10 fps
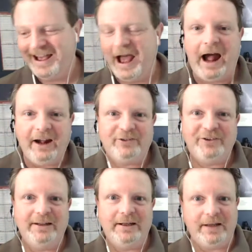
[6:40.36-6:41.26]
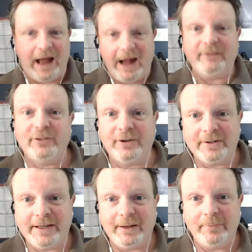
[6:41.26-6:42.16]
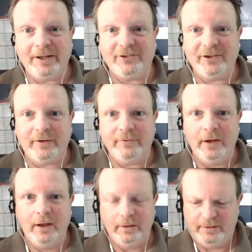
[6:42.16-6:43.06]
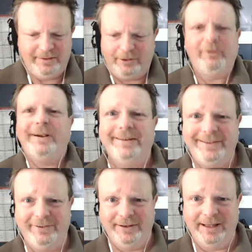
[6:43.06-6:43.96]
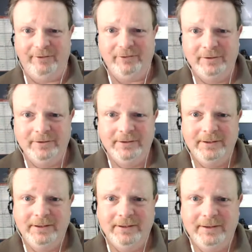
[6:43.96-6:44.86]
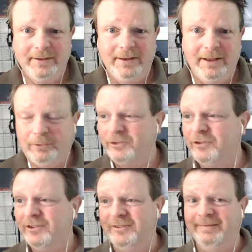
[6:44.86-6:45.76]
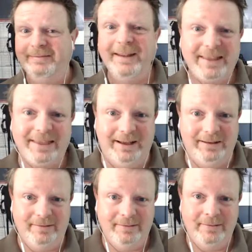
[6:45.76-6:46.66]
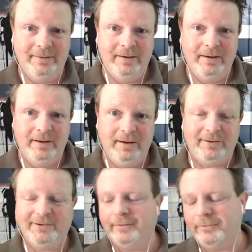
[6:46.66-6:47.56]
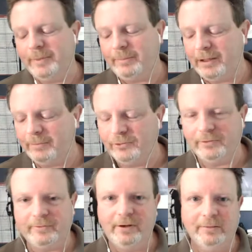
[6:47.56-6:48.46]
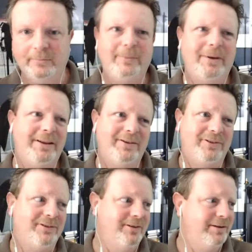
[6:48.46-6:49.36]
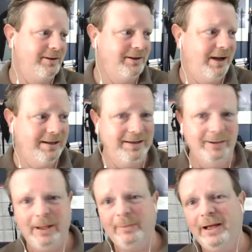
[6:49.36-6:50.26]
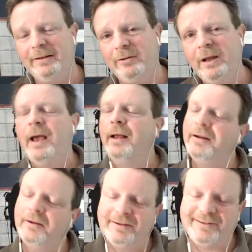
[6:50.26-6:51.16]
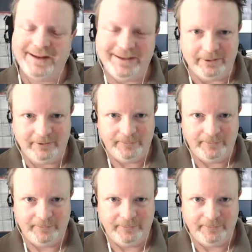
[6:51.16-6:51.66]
i've seen it i've started out myself the crickets even left it was just nothing and it's like well maybe i'm doing it wrong maybe this isn't a good idea maybe i don't no that's not it